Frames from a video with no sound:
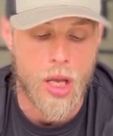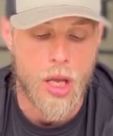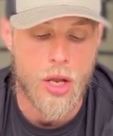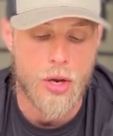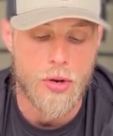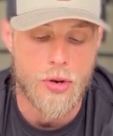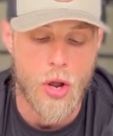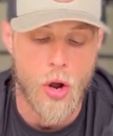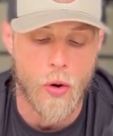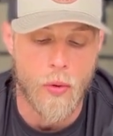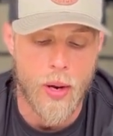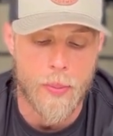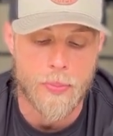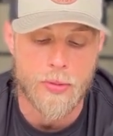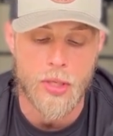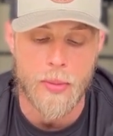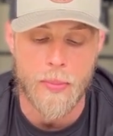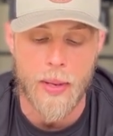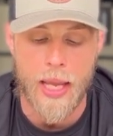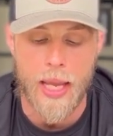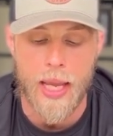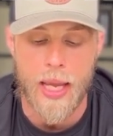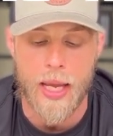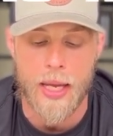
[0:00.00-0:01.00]
No rips on
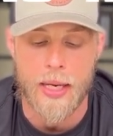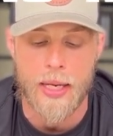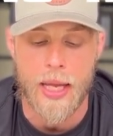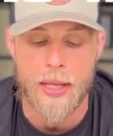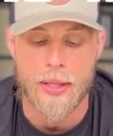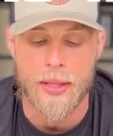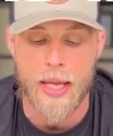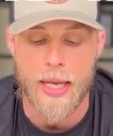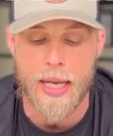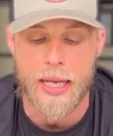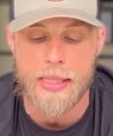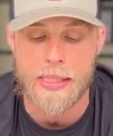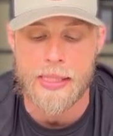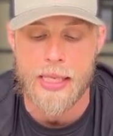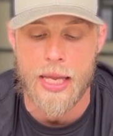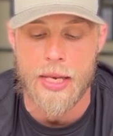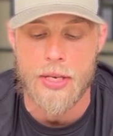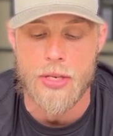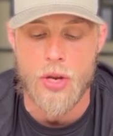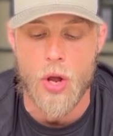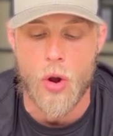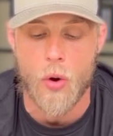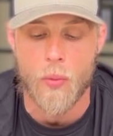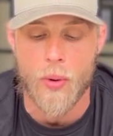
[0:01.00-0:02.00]
my hand, and like I
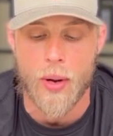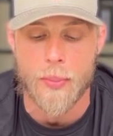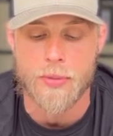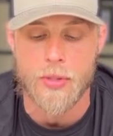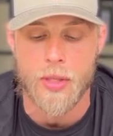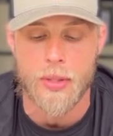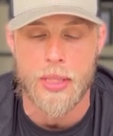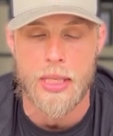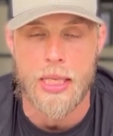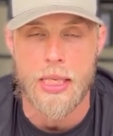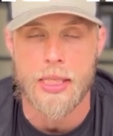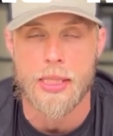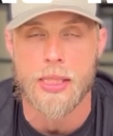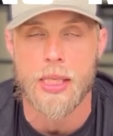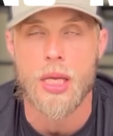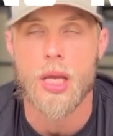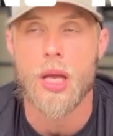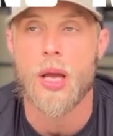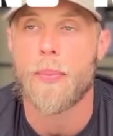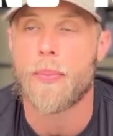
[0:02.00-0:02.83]
said, no rips on these.